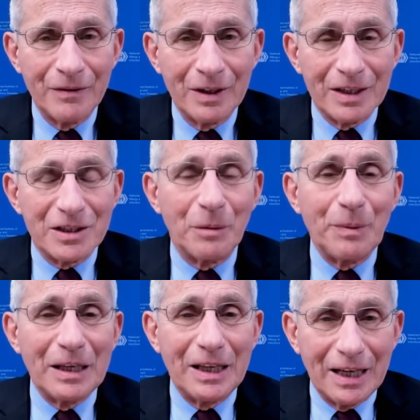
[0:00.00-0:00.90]
is the
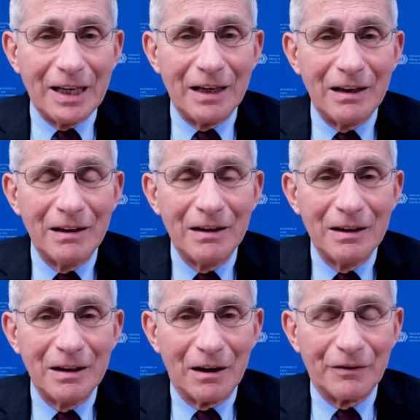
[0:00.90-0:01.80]
beginning
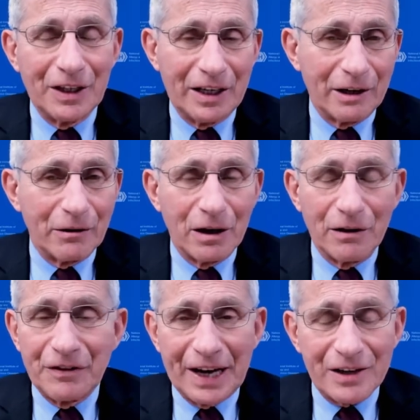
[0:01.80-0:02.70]
of the era
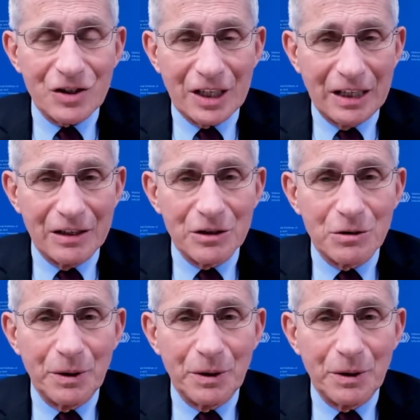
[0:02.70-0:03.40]
of vaccines,